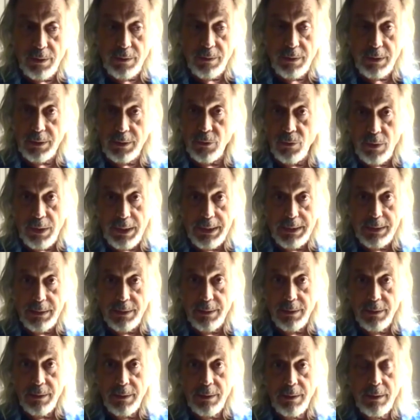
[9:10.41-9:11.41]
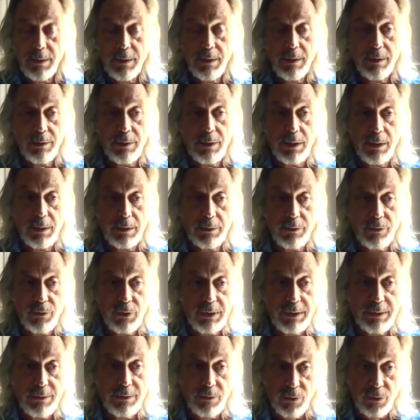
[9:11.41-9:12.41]
a great young
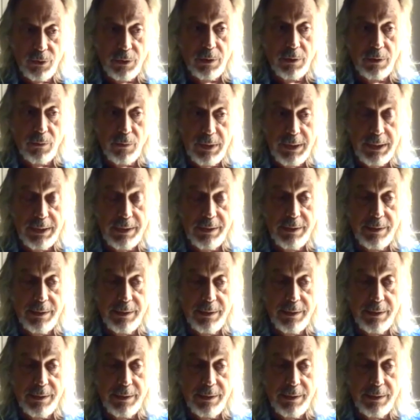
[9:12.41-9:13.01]
singer songwriter